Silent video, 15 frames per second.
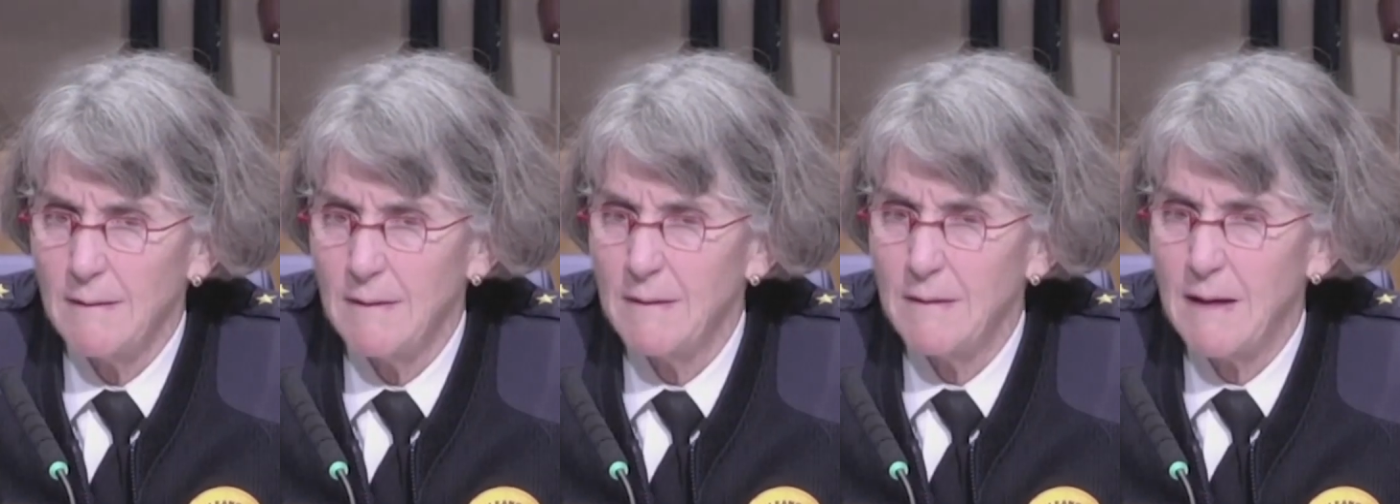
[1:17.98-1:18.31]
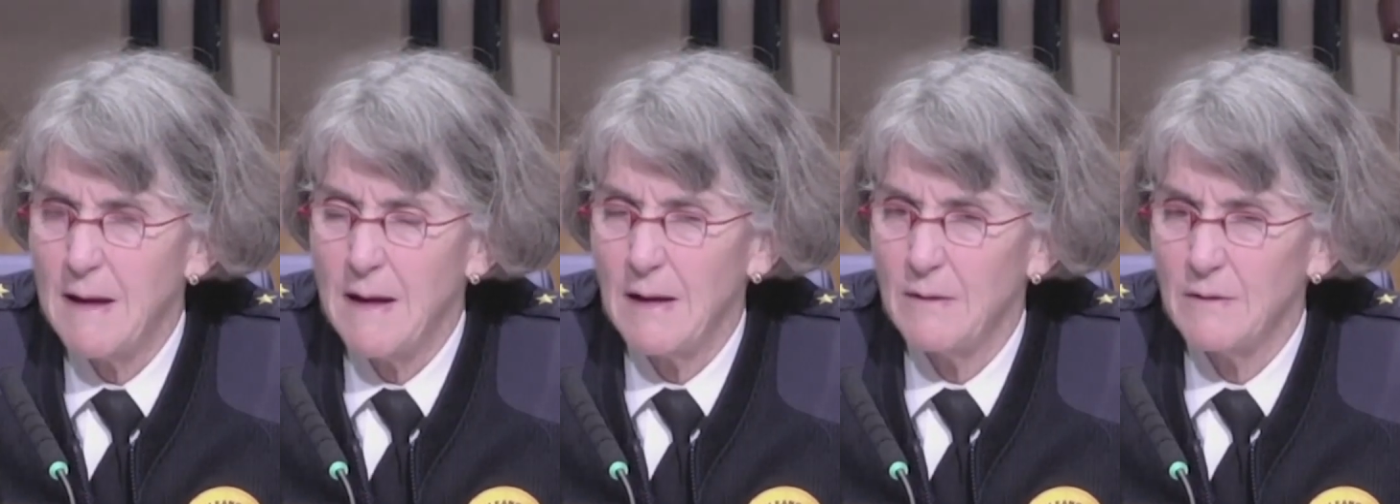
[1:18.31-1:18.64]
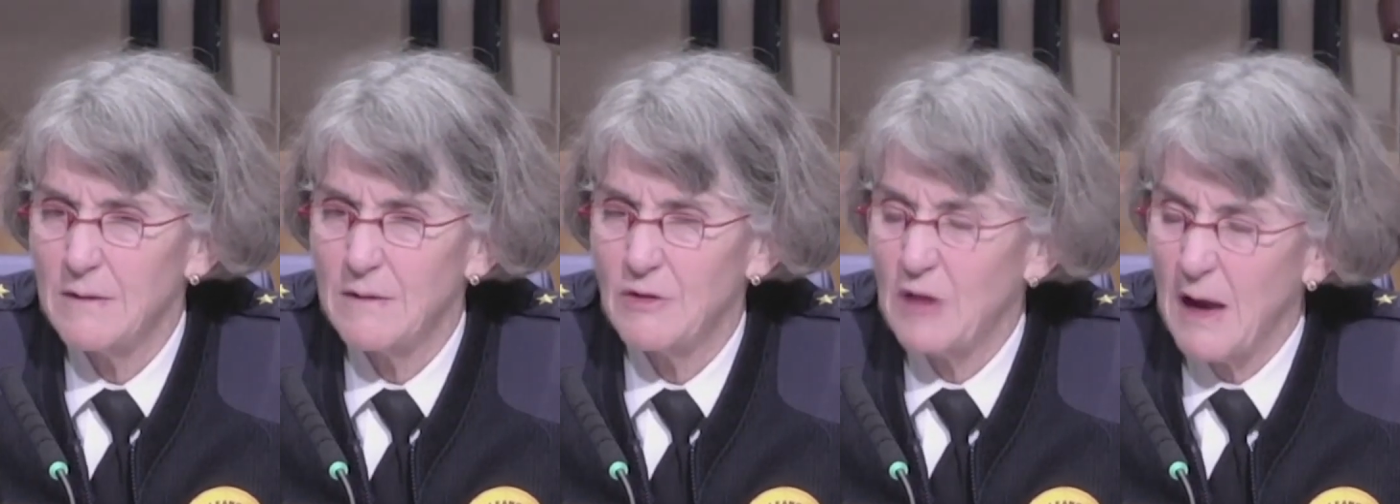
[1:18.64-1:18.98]
You
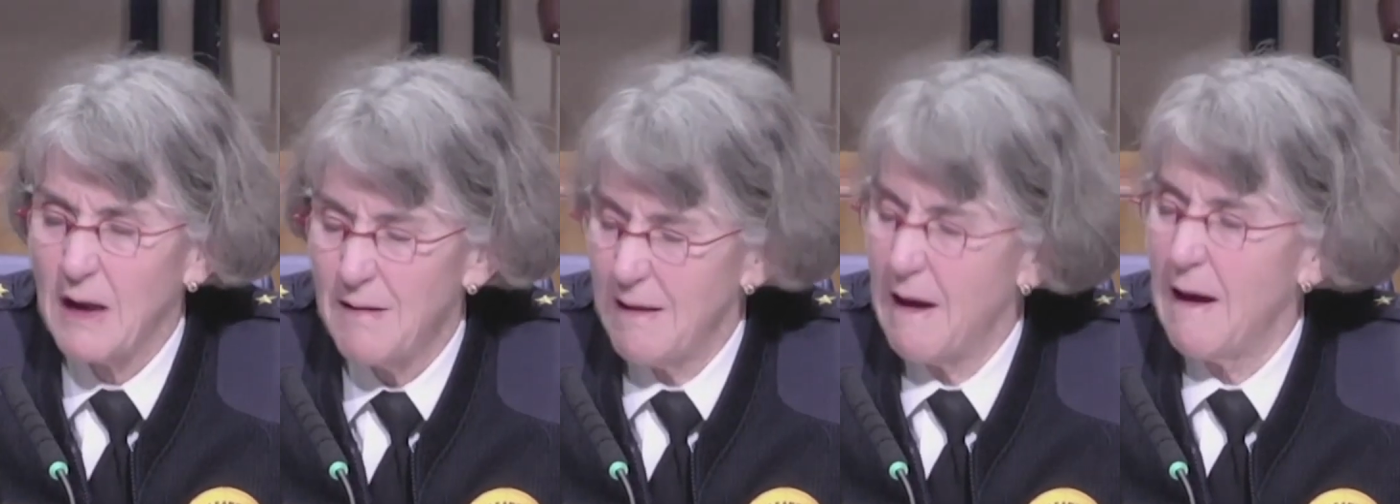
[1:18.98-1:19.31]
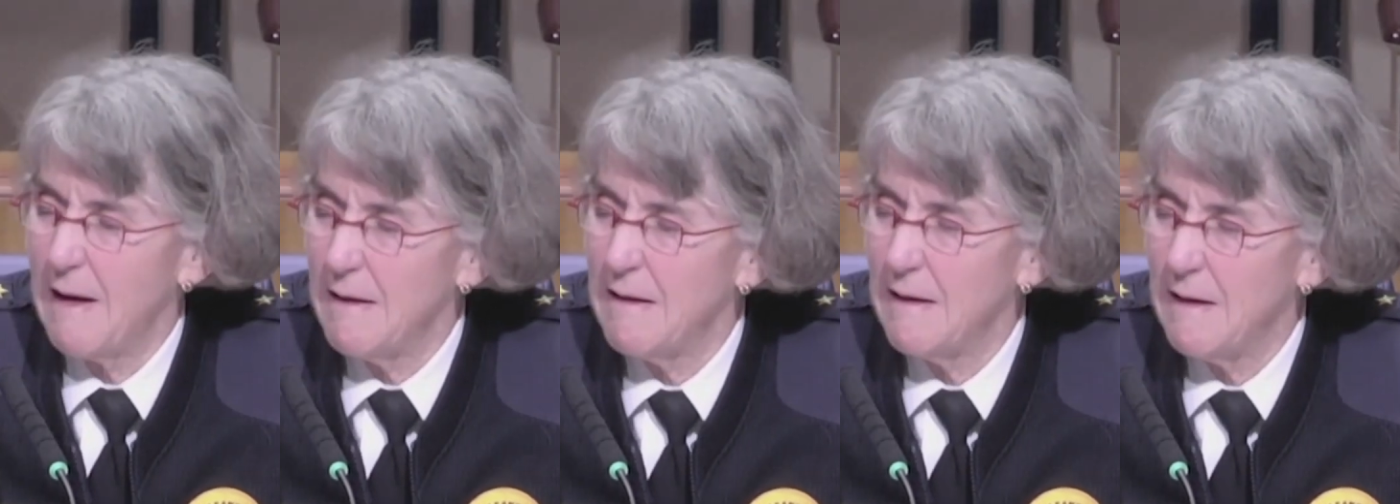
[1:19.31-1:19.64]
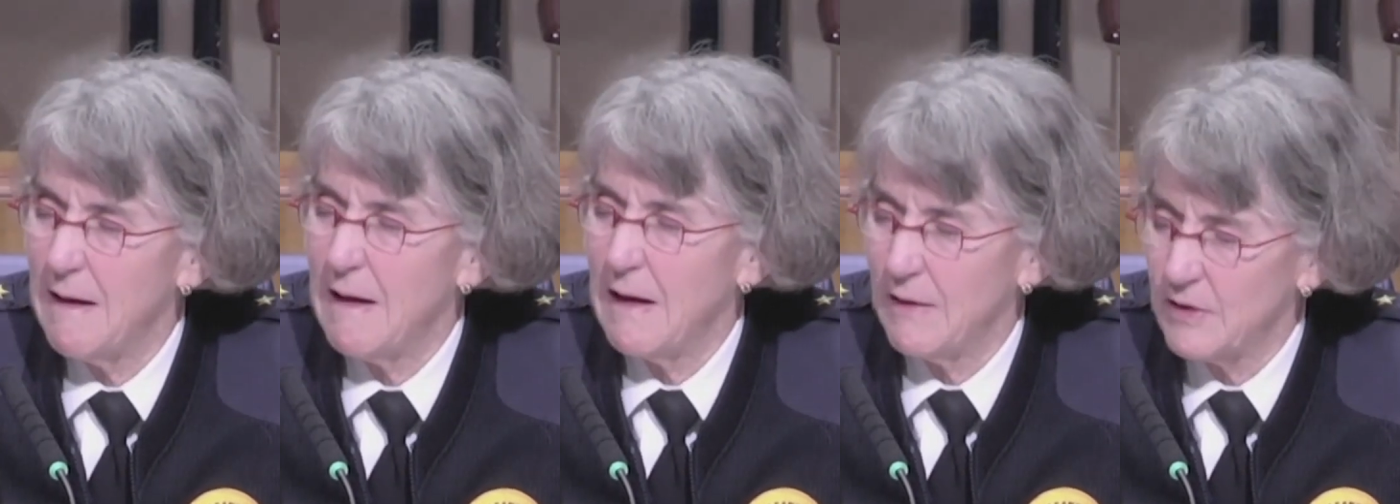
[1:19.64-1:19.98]
can't say that
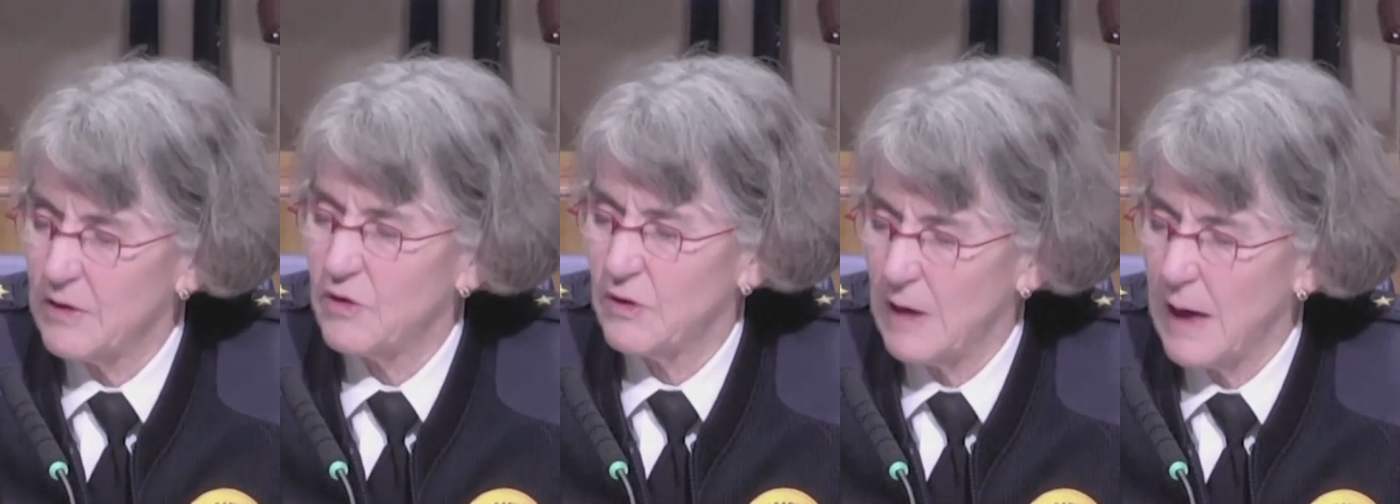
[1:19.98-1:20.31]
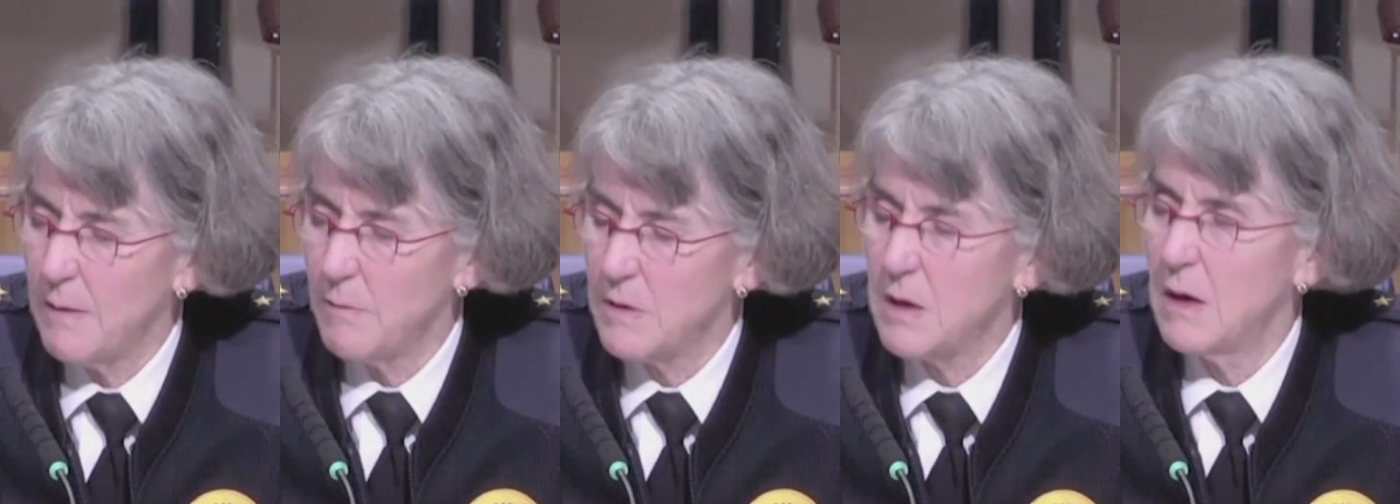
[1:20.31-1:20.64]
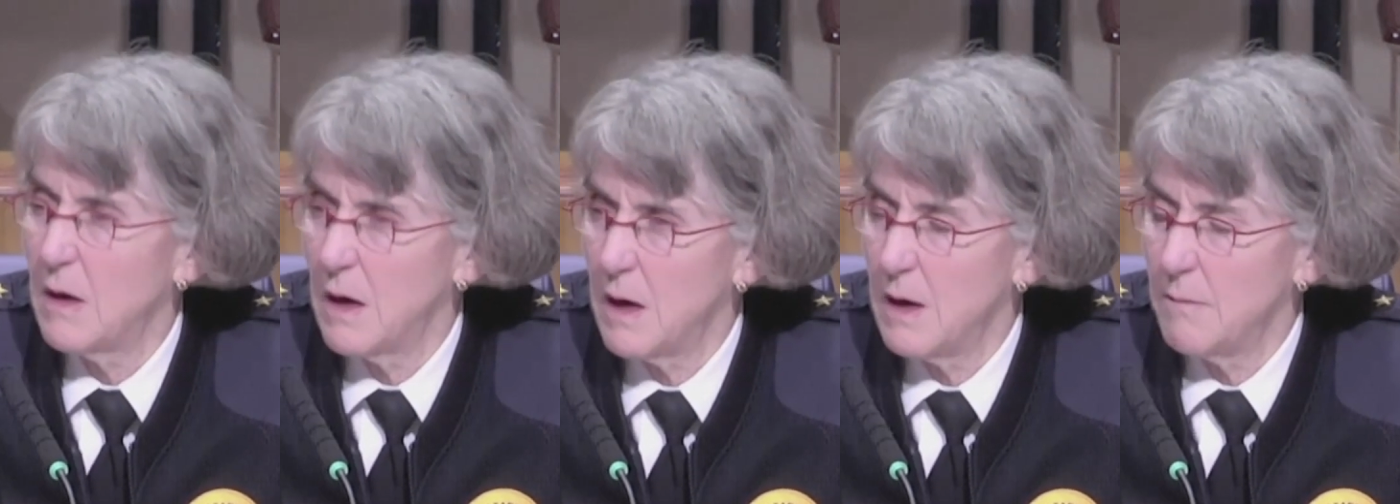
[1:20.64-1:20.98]
and at the same
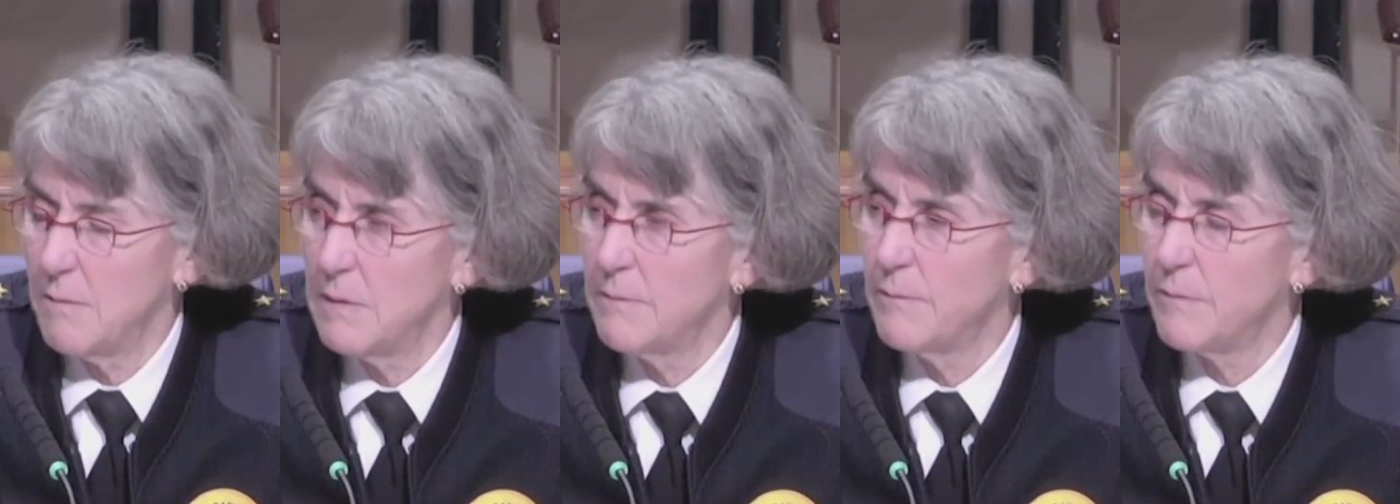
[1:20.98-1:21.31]
time